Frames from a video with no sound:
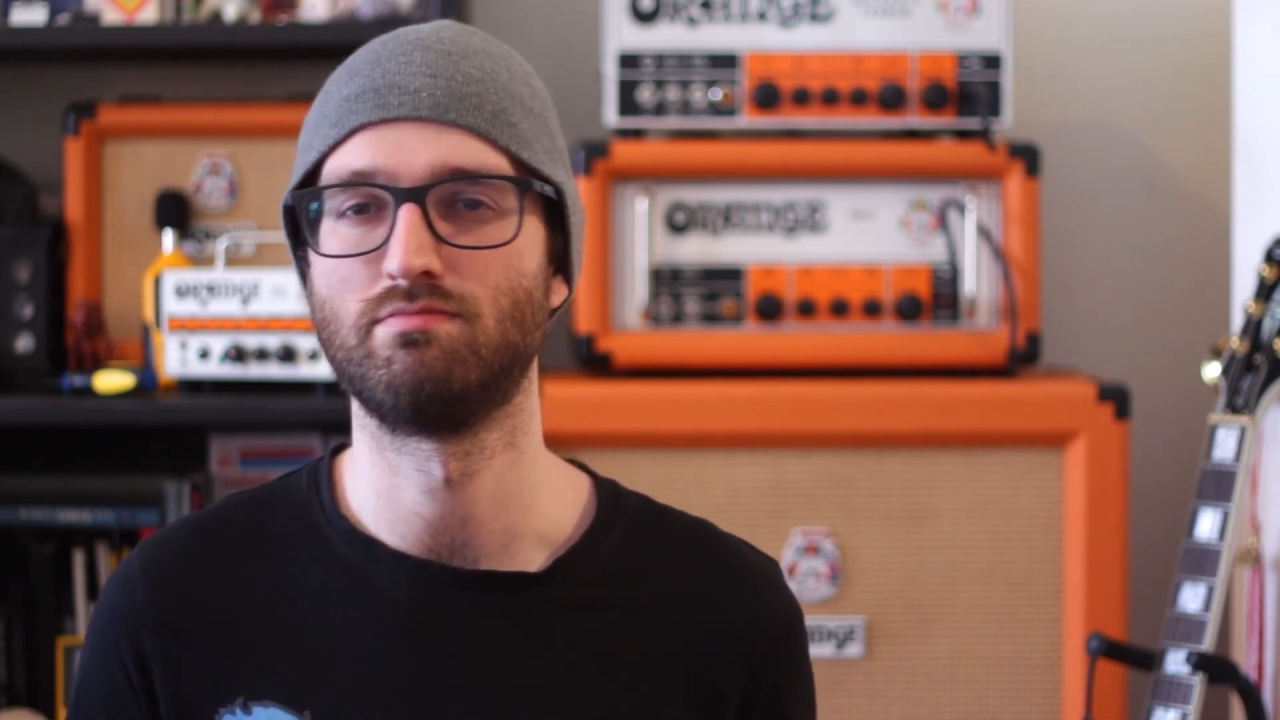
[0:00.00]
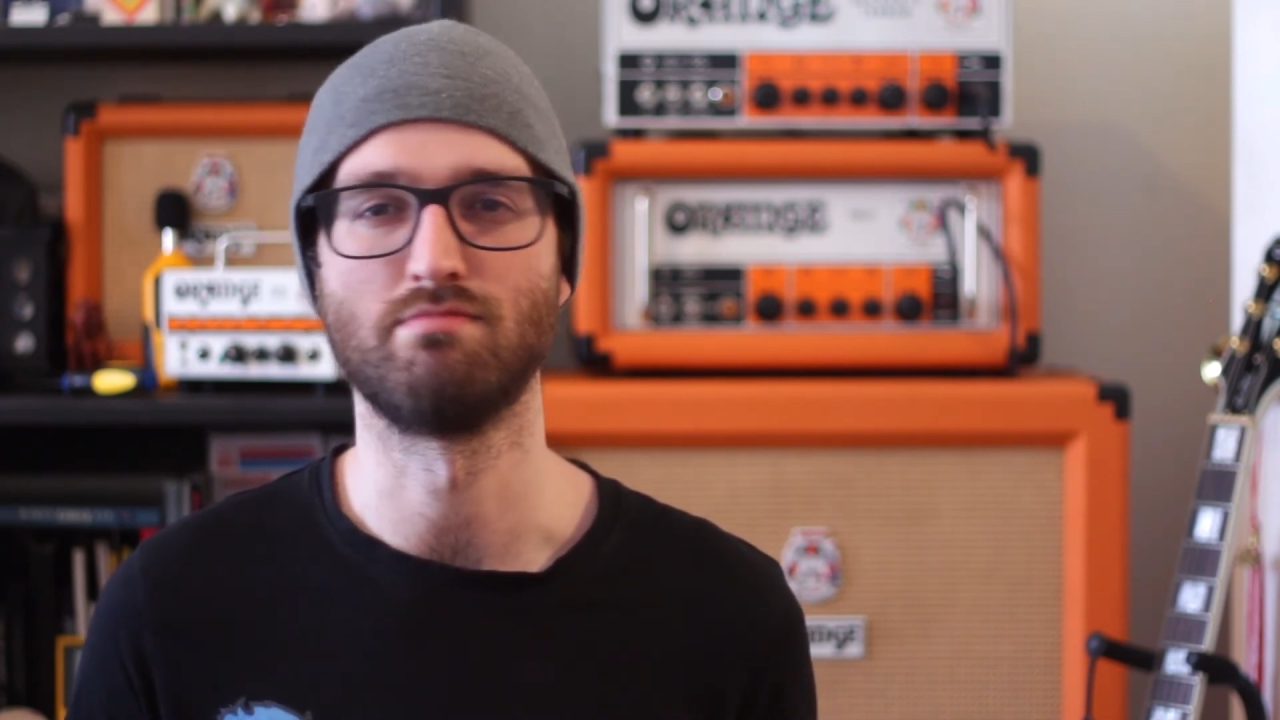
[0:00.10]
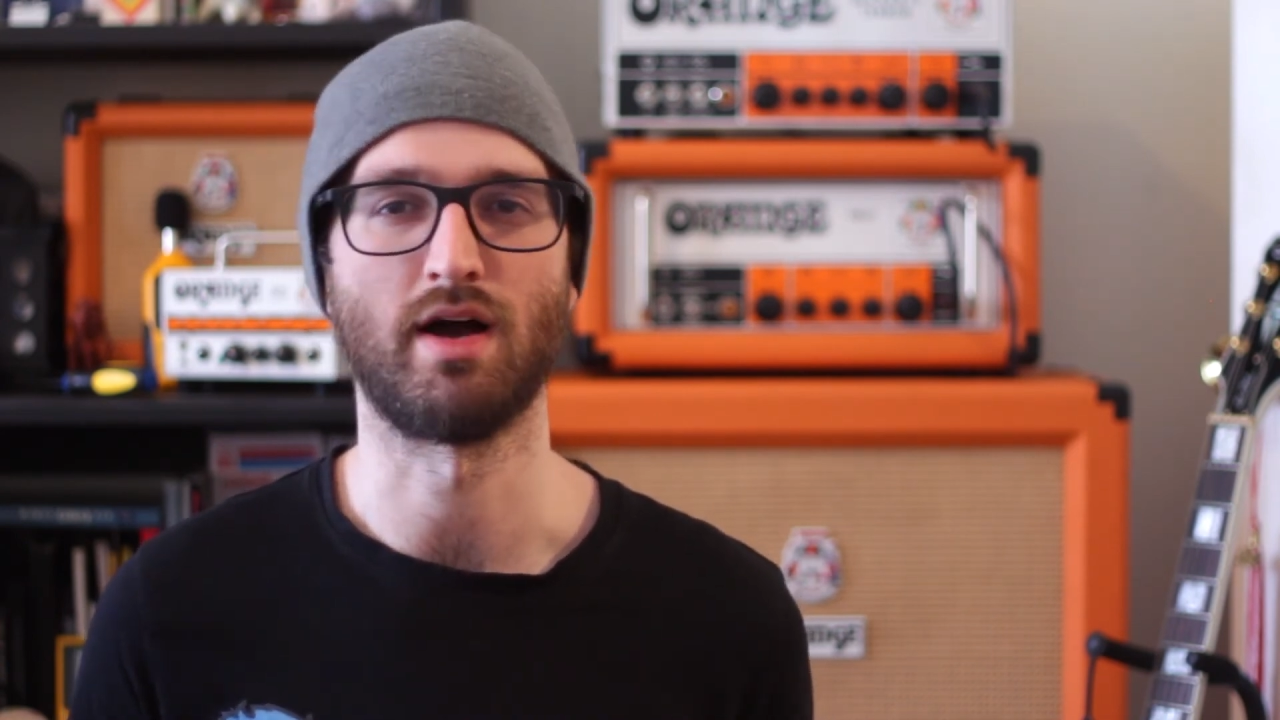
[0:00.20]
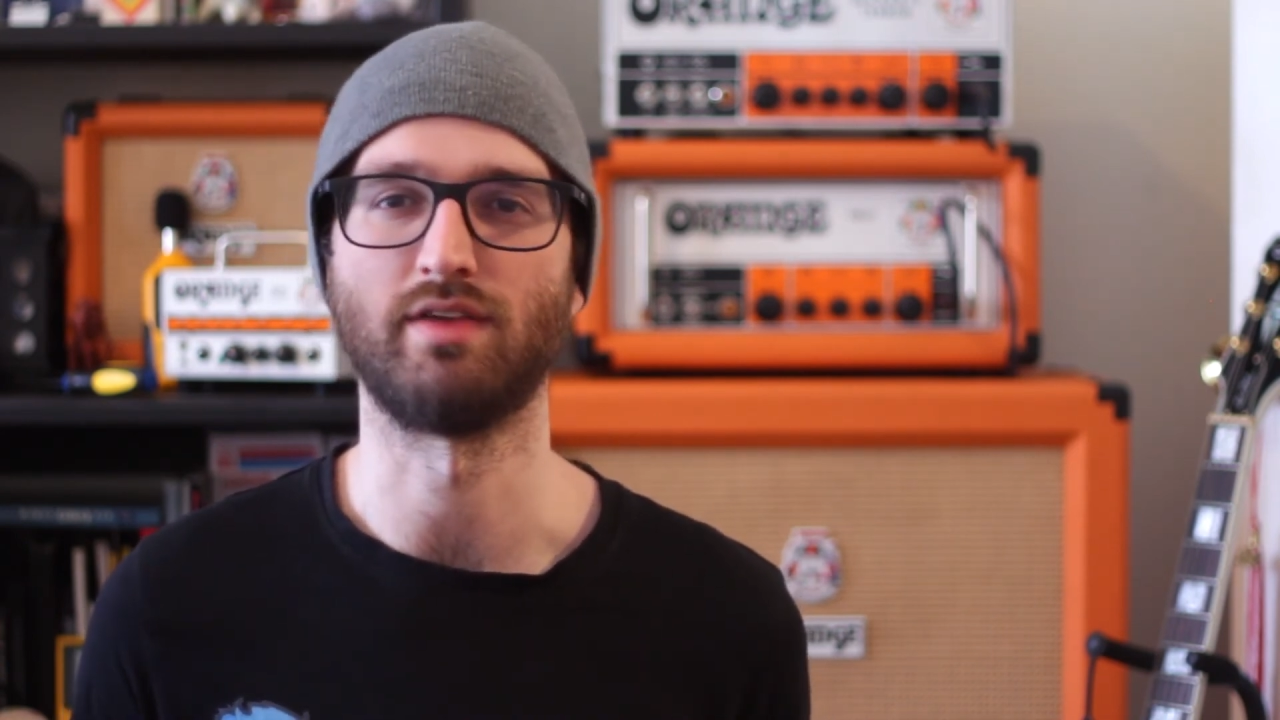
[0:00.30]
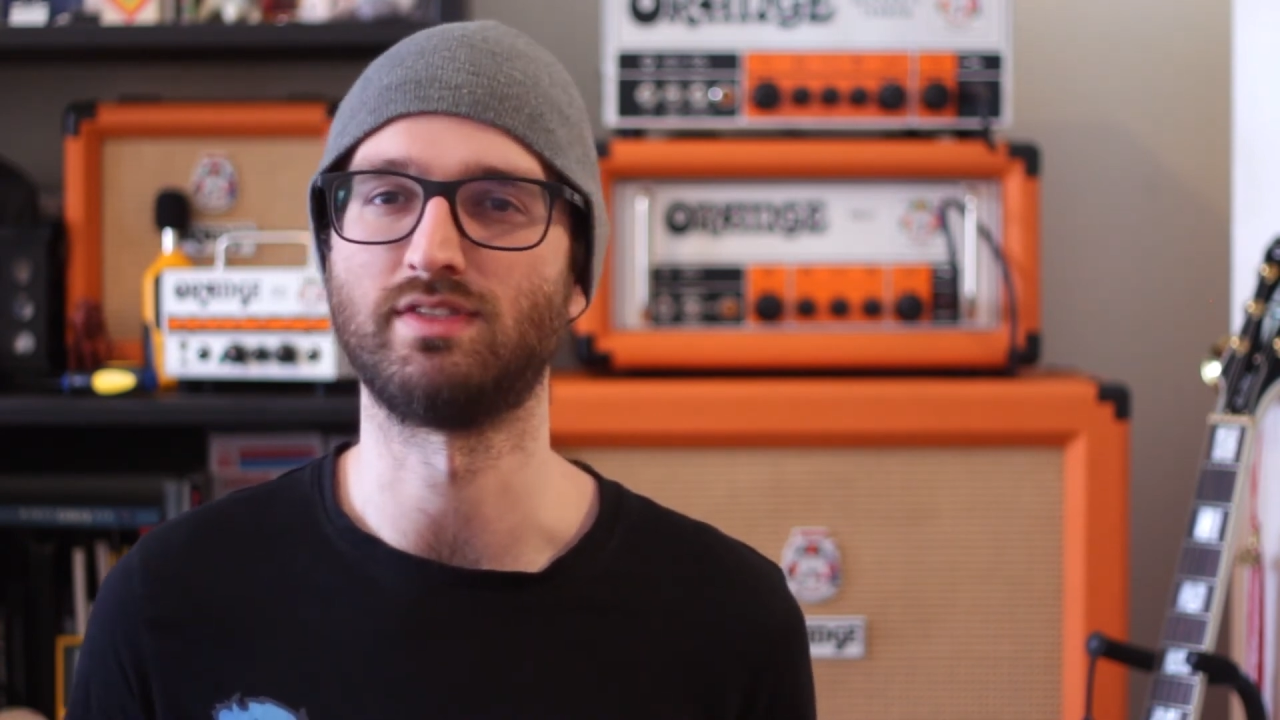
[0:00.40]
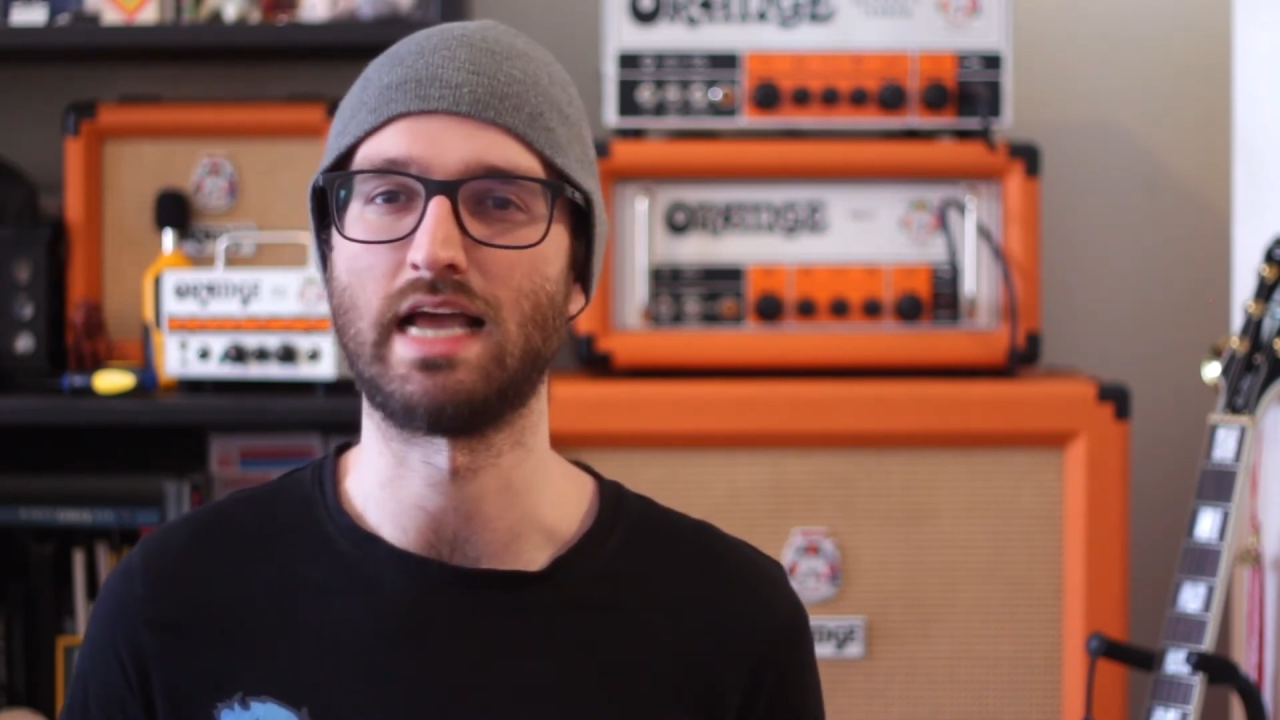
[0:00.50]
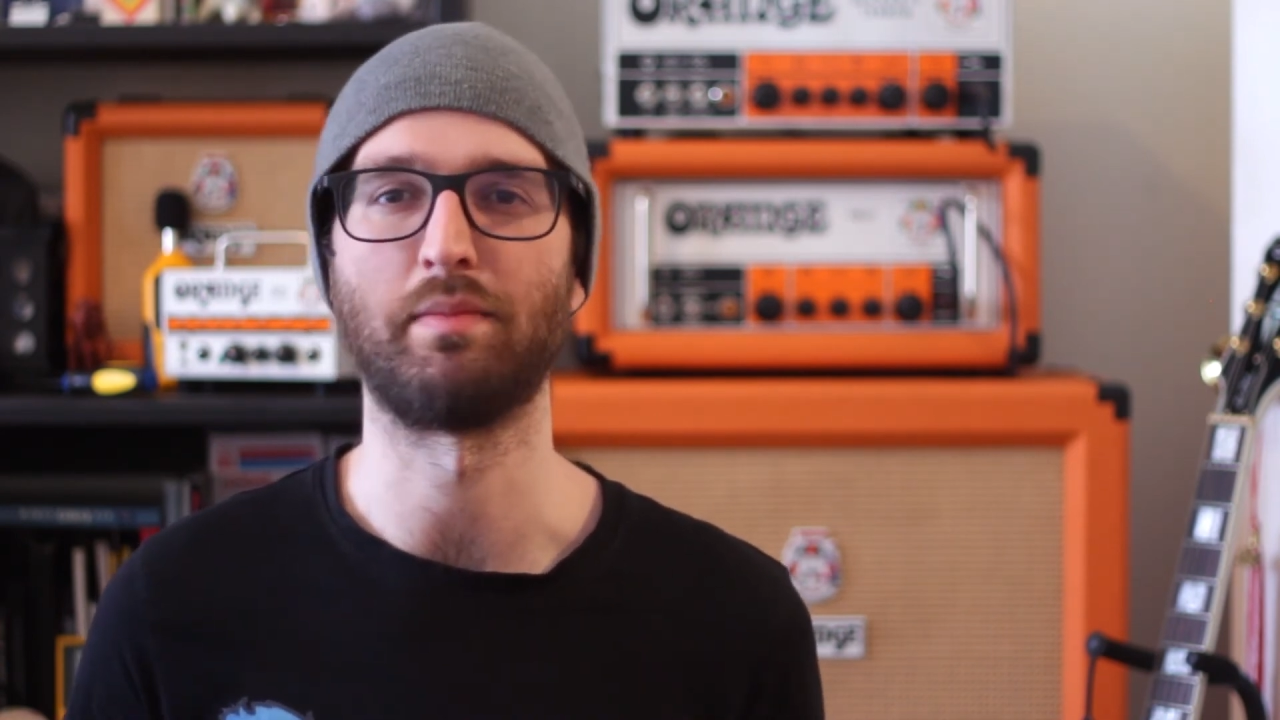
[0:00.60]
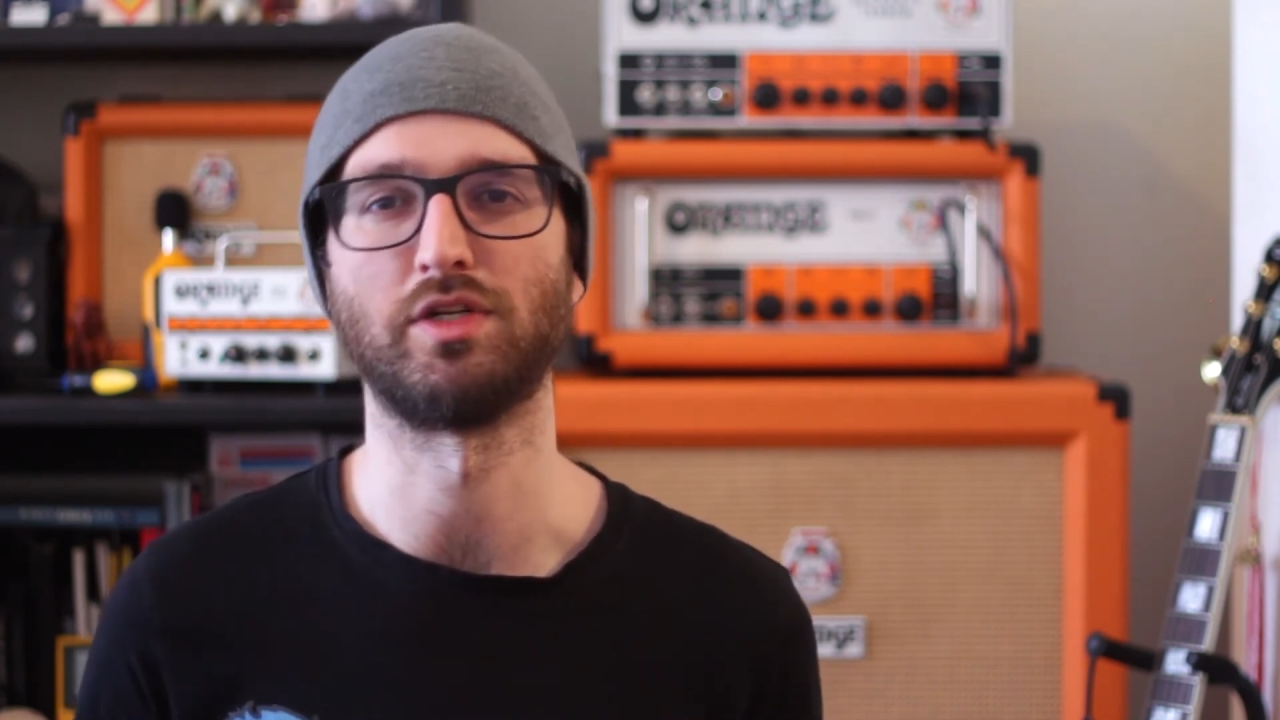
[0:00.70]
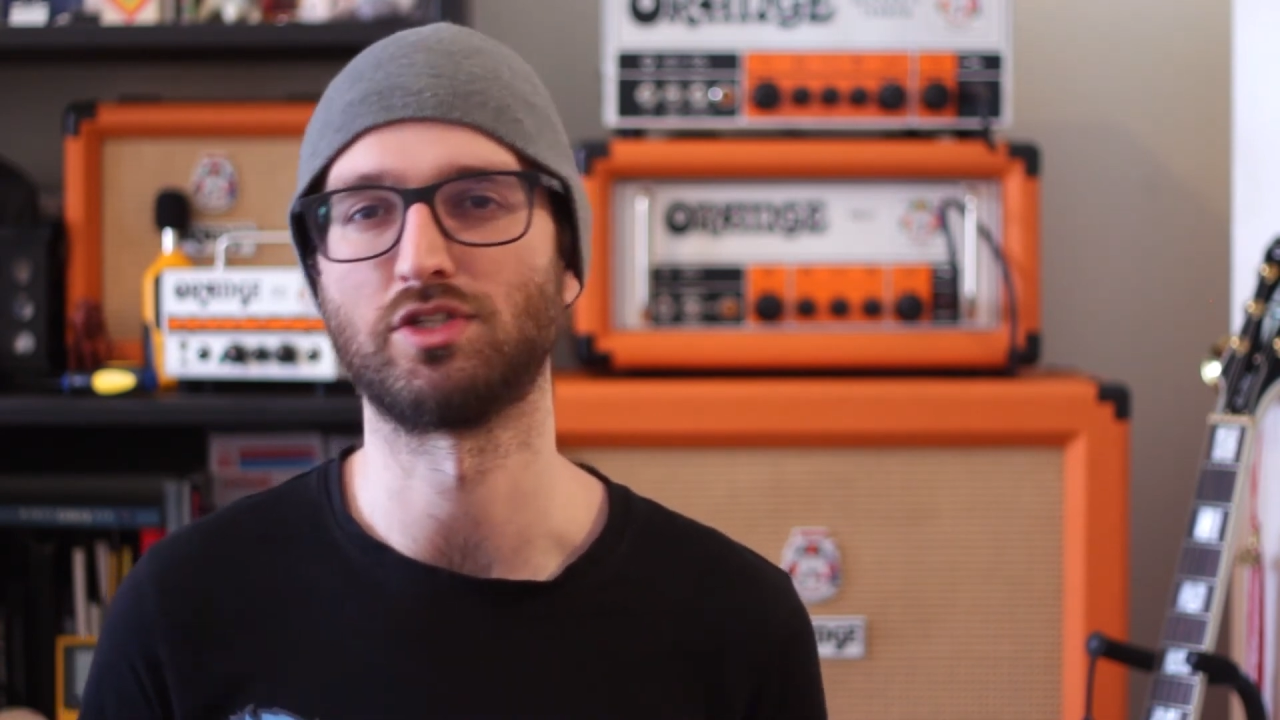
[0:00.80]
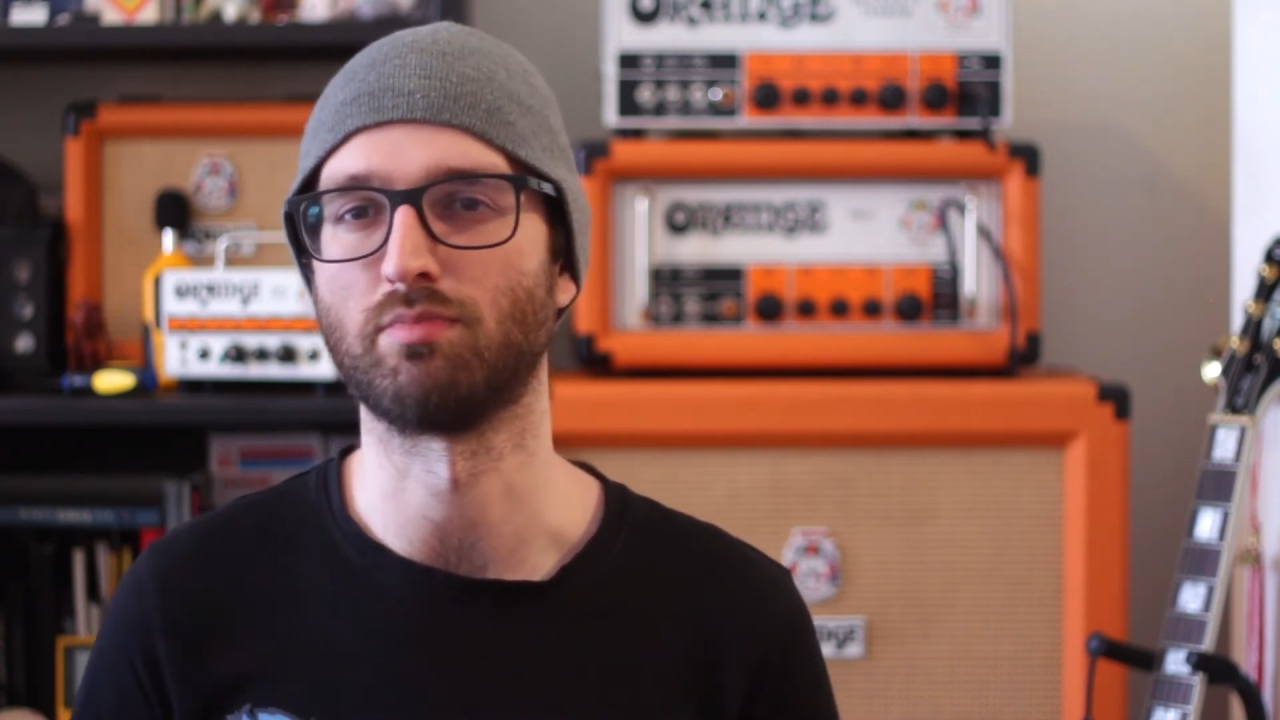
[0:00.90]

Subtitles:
might have damaged the